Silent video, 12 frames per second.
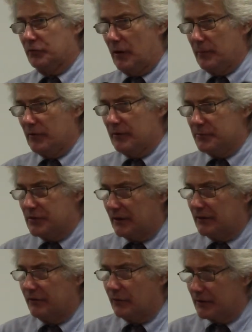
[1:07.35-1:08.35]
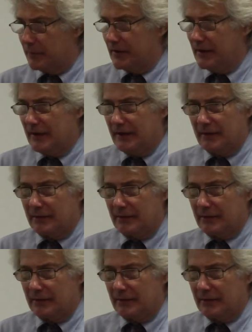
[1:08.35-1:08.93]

primary objective at the beginning,